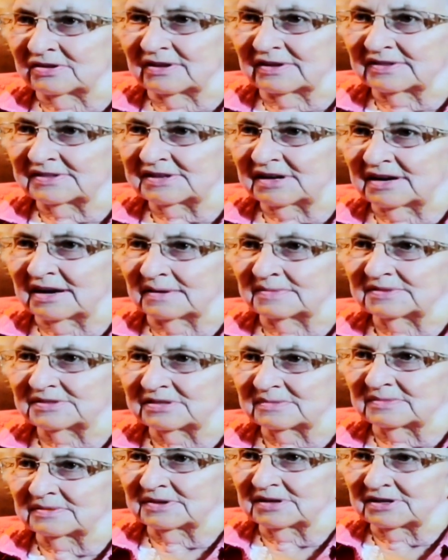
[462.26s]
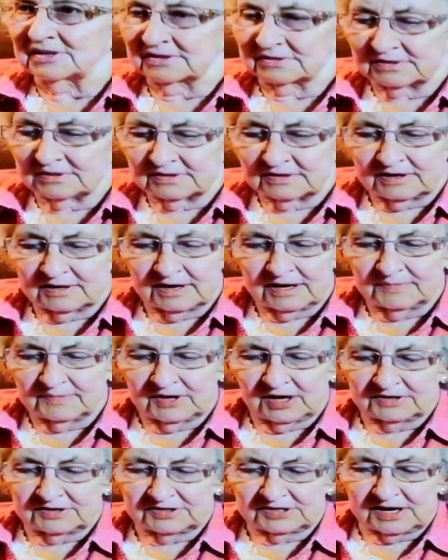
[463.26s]
all the time. Somebody,
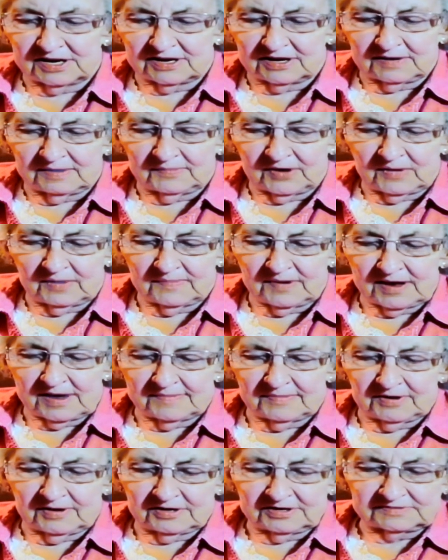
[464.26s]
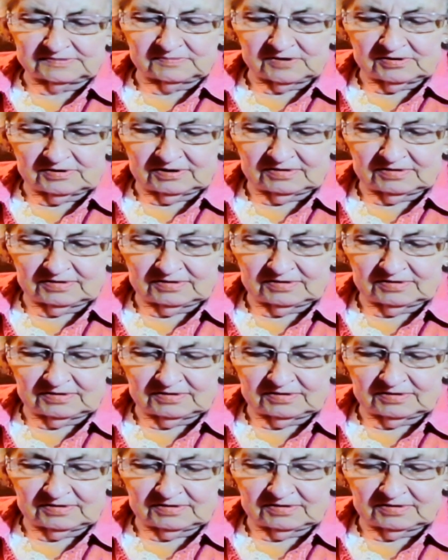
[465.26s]
I'm not taking him on my bus,